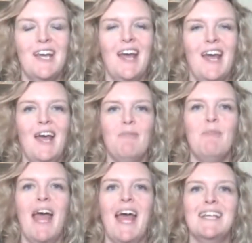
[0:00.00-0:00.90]

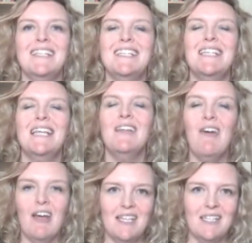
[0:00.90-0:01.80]
And
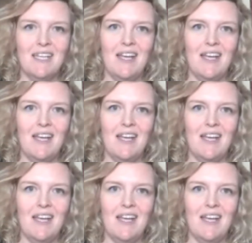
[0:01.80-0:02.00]
tonight